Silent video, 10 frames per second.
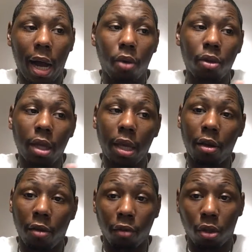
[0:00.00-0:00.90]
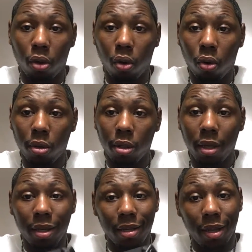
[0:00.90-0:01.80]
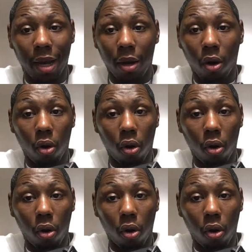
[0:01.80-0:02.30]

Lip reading: out there and record y'all